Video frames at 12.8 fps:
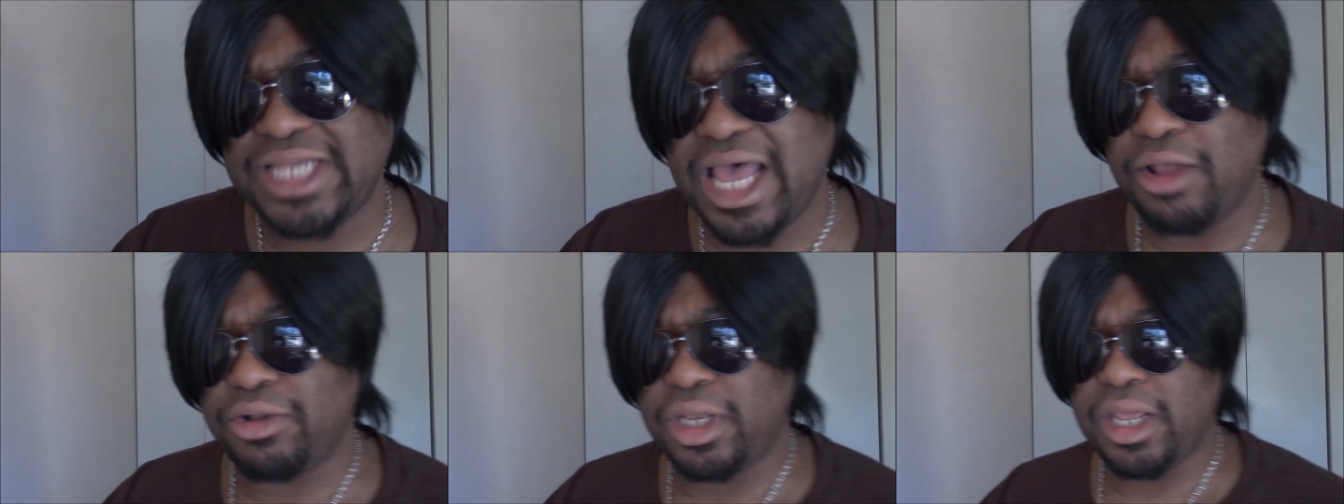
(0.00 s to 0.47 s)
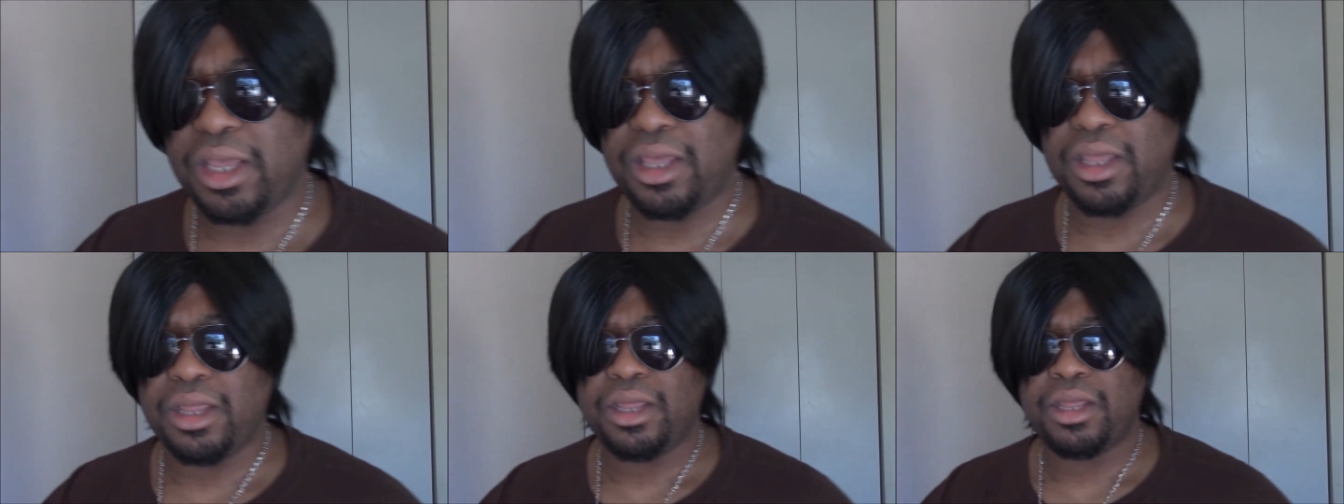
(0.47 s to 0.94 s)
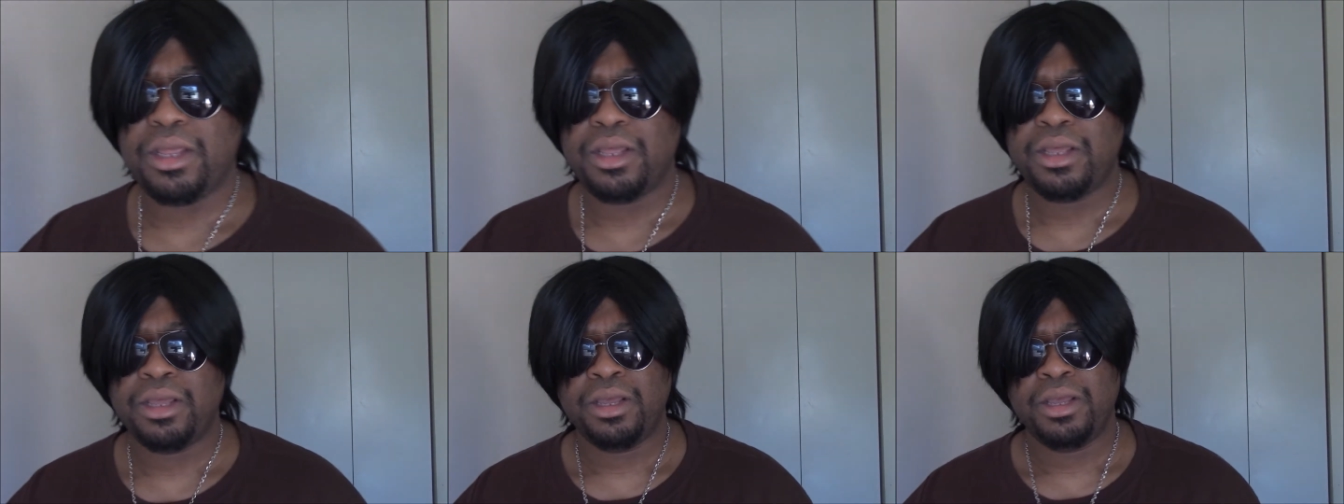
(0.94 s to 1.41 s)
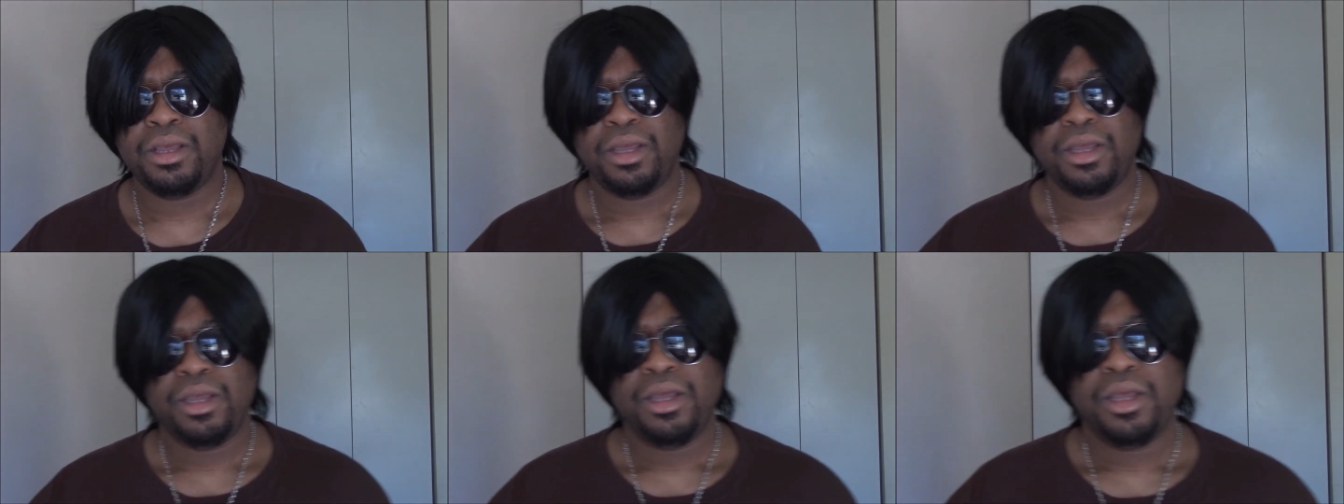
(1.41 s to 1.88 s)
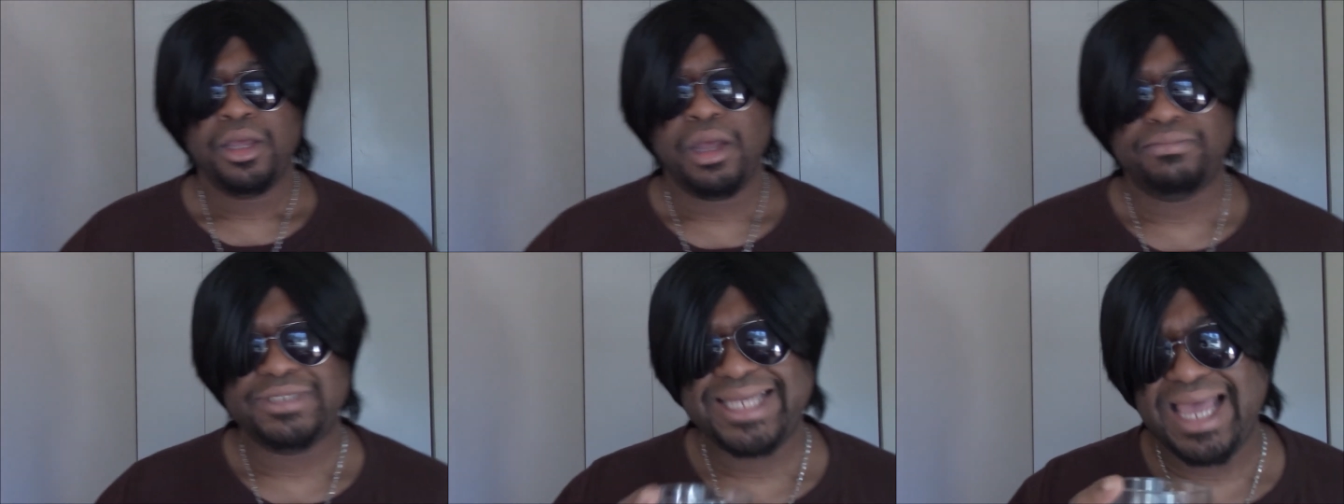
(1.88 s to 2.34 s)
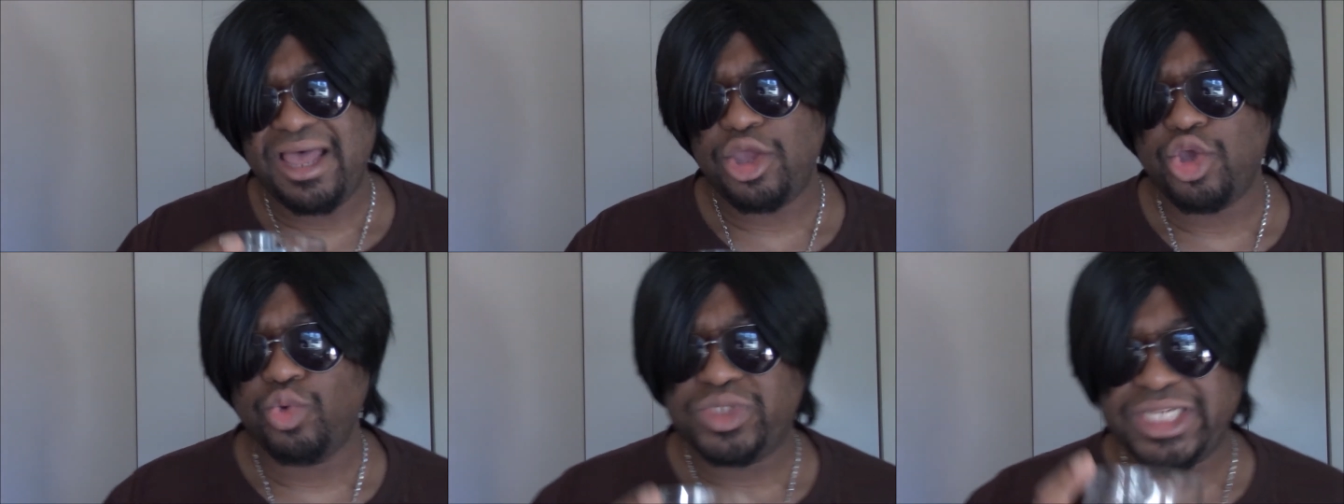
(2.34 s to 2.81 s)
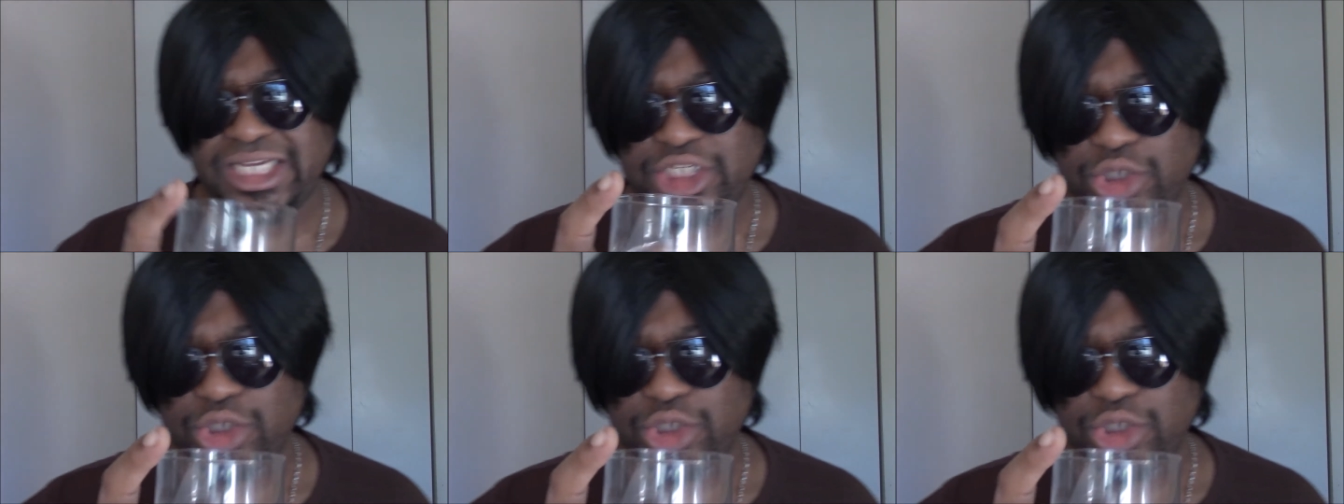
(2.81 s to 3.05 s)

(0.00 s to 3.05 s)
out there. I'm telling you, teach